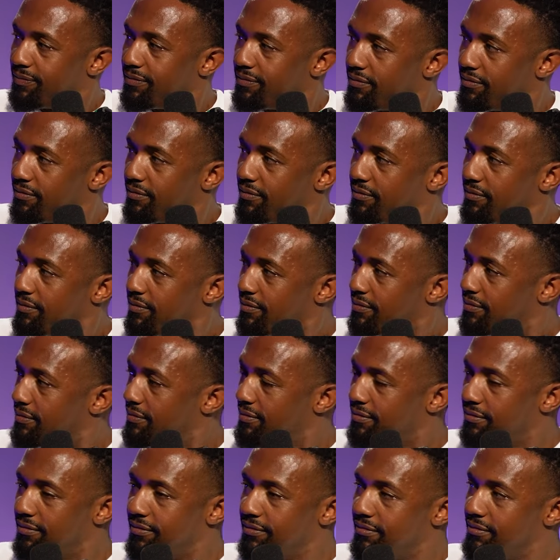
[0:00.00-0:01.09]

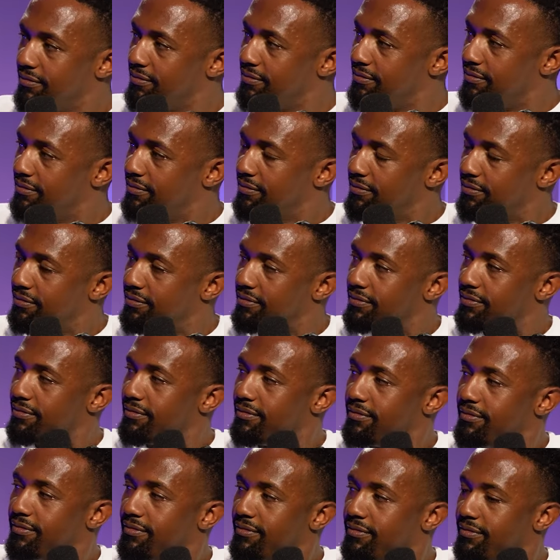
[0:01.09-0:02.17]

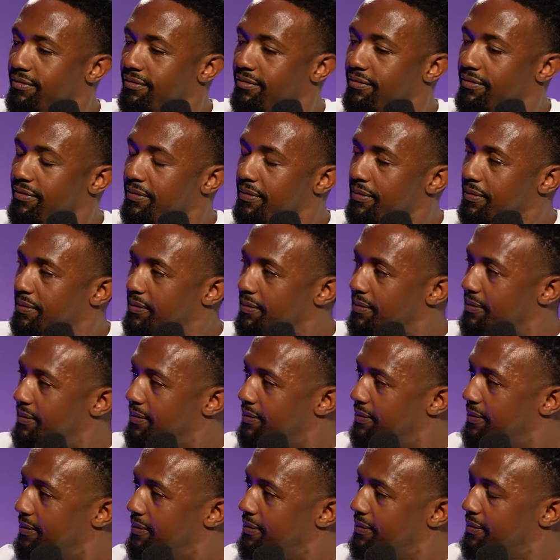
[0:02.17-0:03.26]

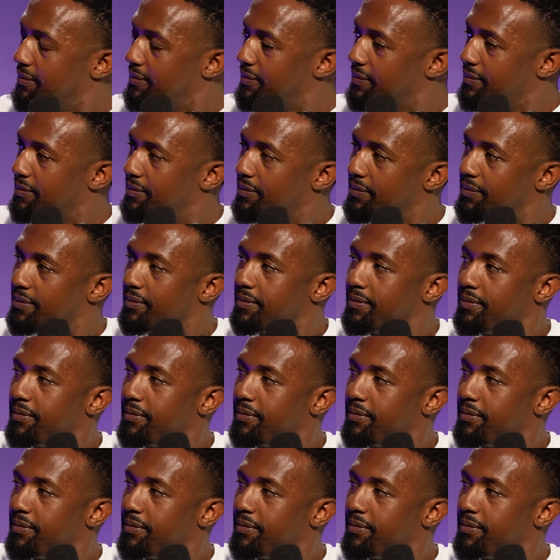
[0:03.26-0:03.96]
The person shown says nothing.